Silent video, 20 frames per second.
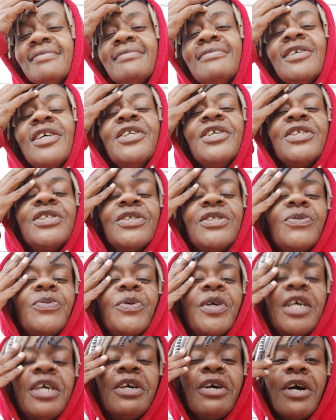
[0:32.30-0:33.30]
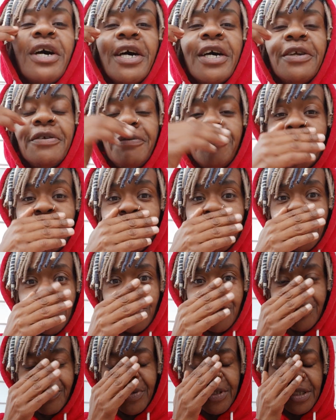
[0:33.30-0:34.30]
And this is what I got from the
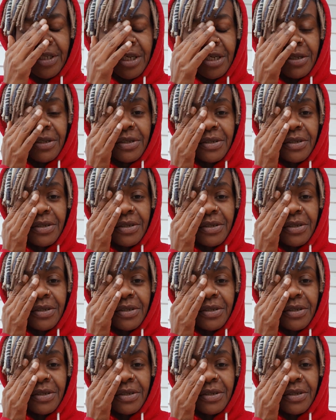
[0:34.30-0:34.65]
dream state.